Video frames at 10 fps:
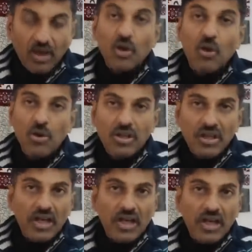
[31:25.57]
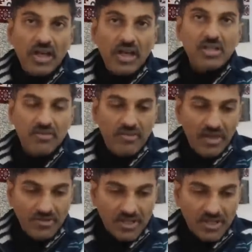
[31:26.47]
a good and a
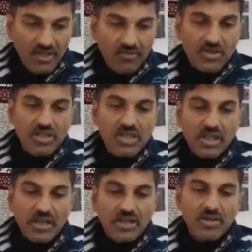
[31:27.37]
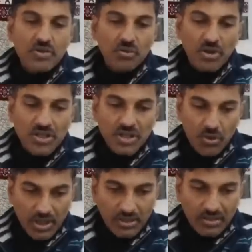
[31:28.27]
positive lifestyle which is connected
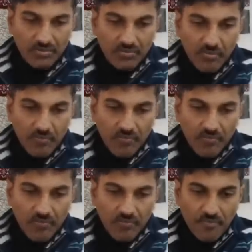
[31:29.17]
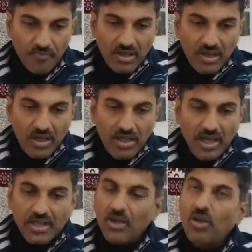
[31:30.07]
towards your health.
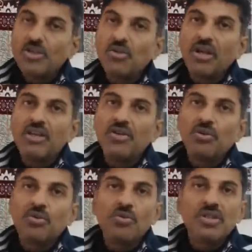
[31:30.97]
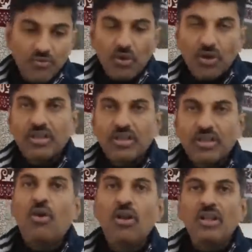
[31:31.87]
It can also get you through and see
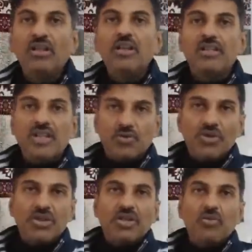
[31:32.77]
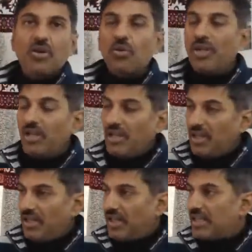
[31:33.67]
what all situation you are
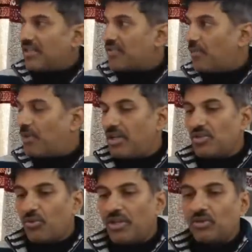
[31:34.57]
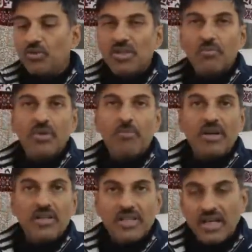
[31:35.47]
going in case if somebody is going through
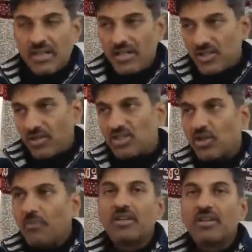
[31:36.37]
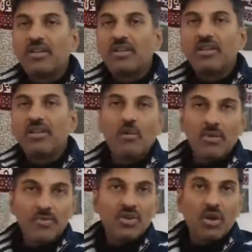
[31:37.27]
some appendicitis or related
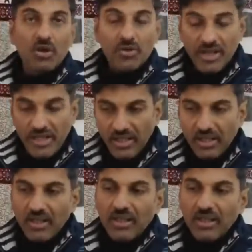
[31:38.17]
problems already,